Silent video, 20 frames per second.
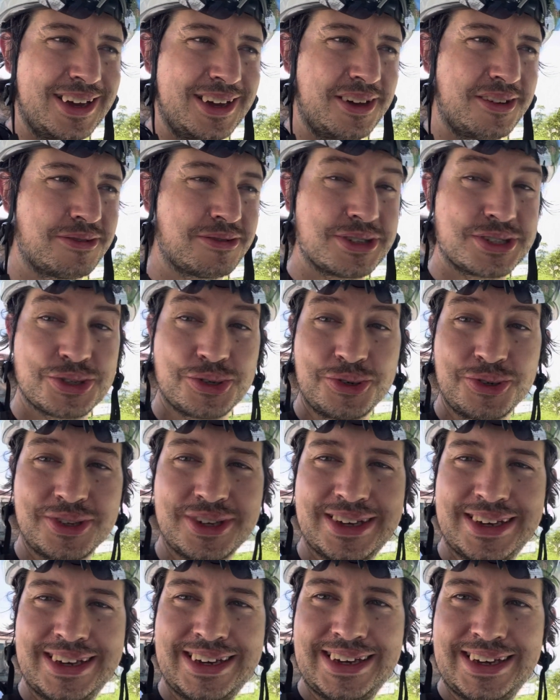resort,
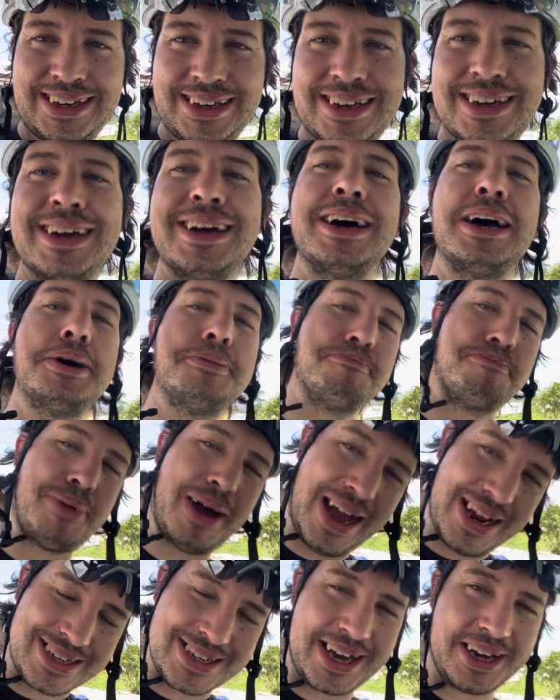and
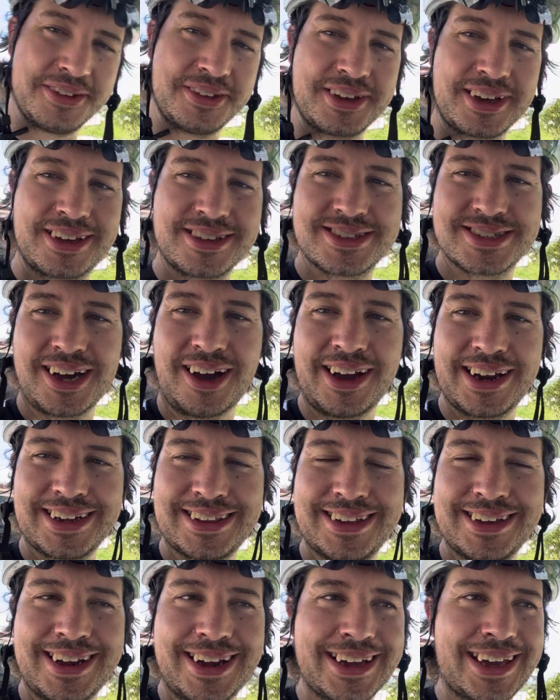back down the
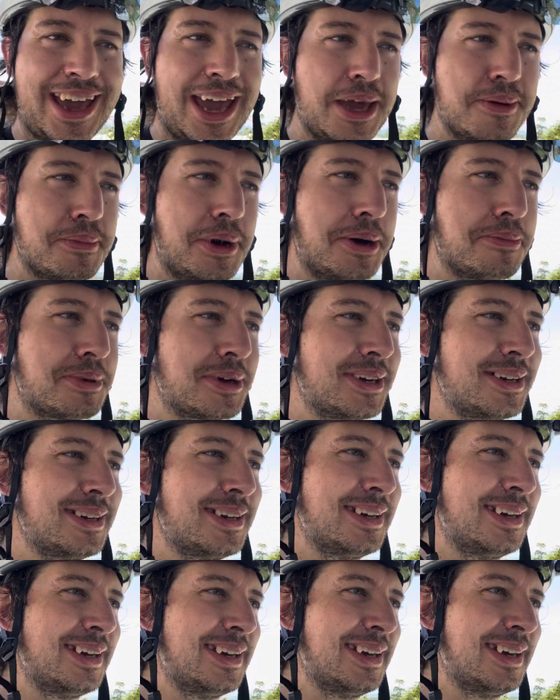side that I came up.
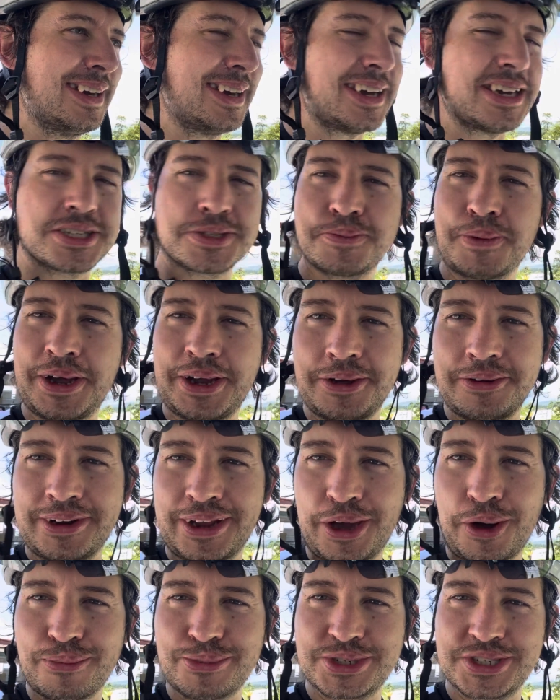It's my
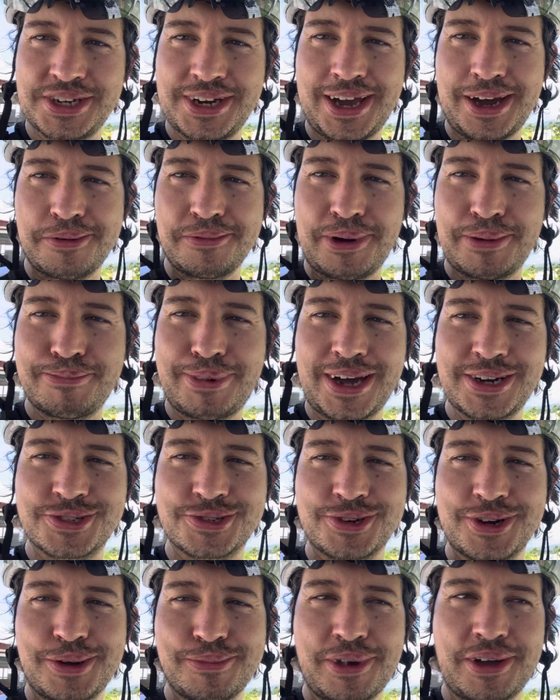only option now. My
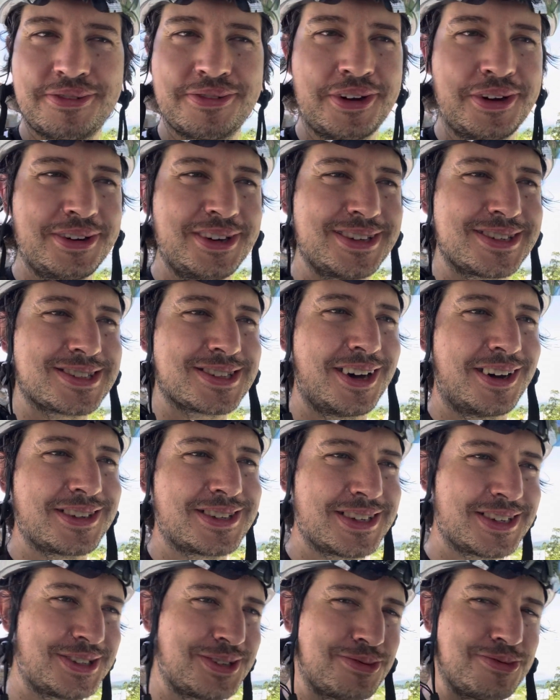battery on my phone is
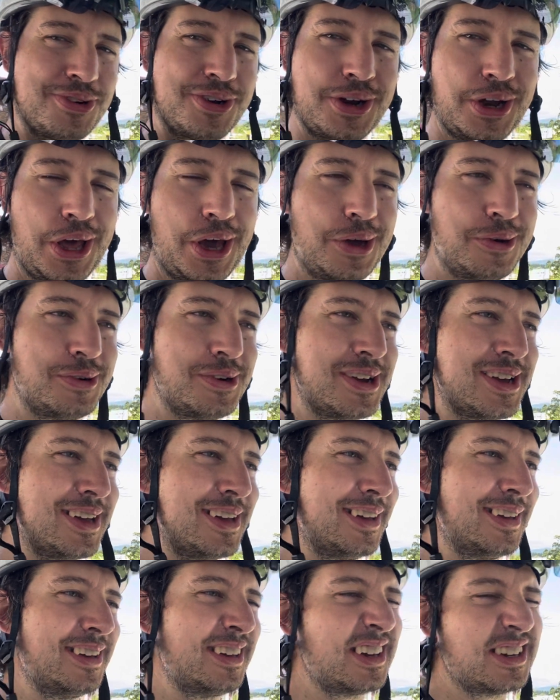starting to run low.
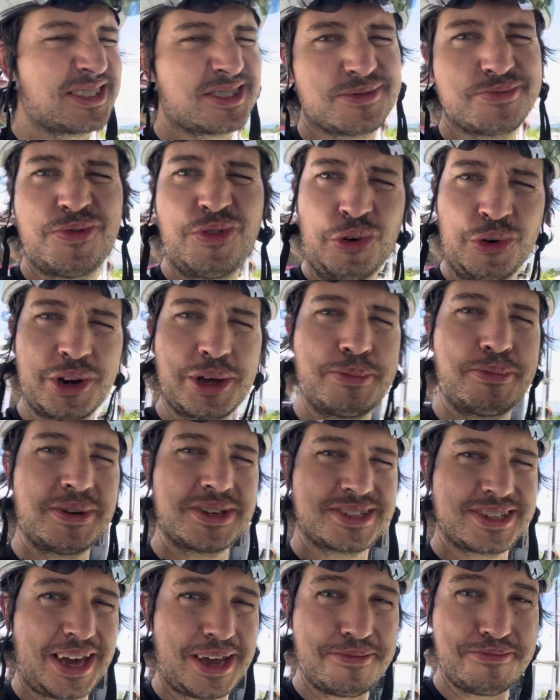It's
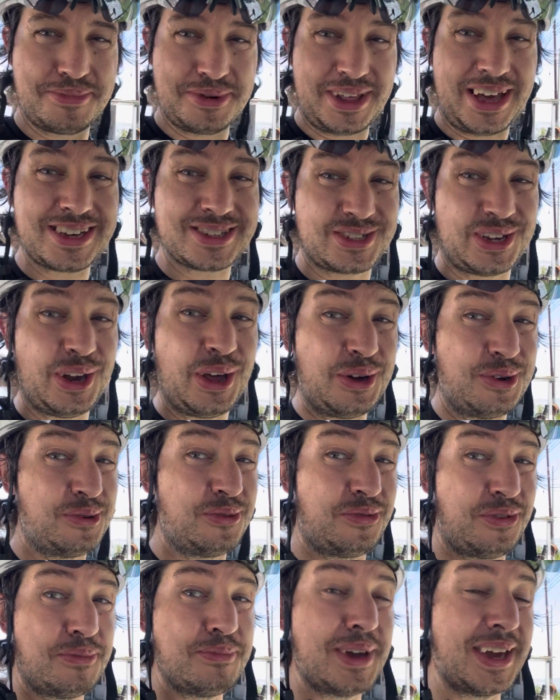40%, but that's low
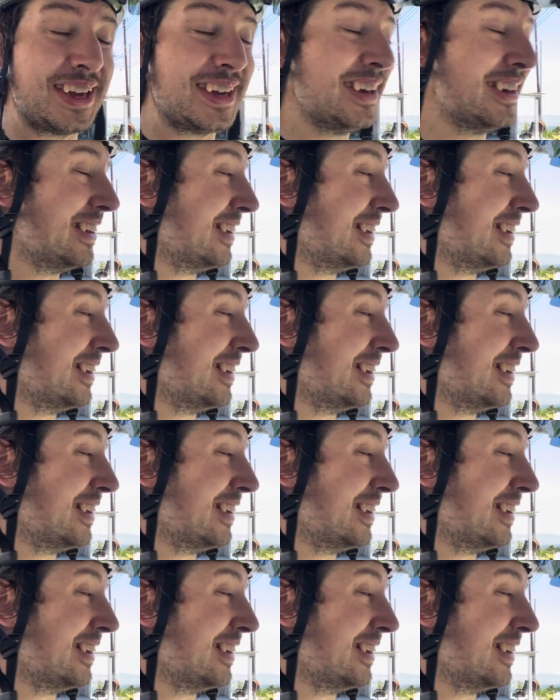for me.